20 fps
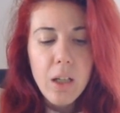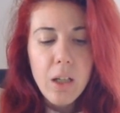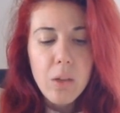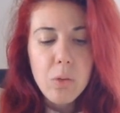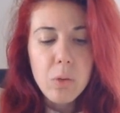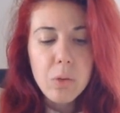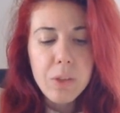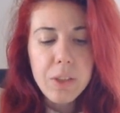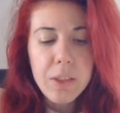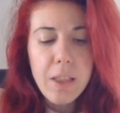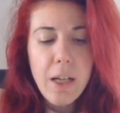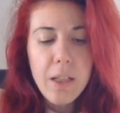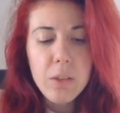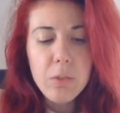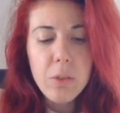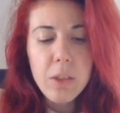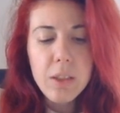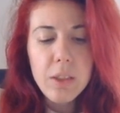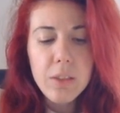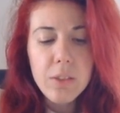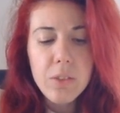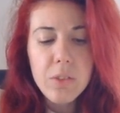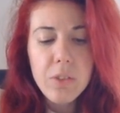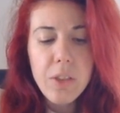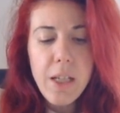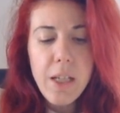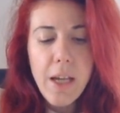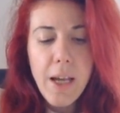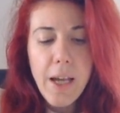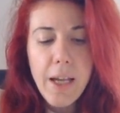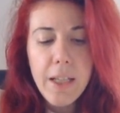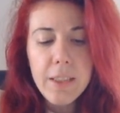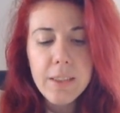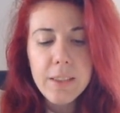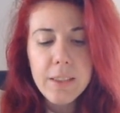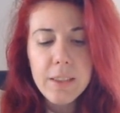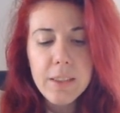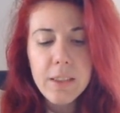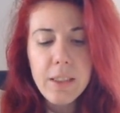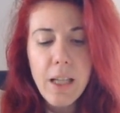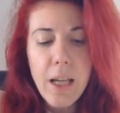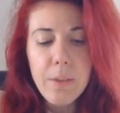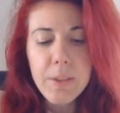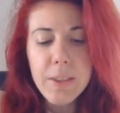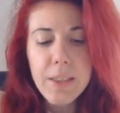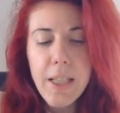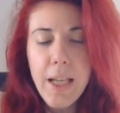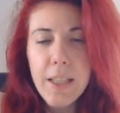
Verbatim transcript: We'll start with three x times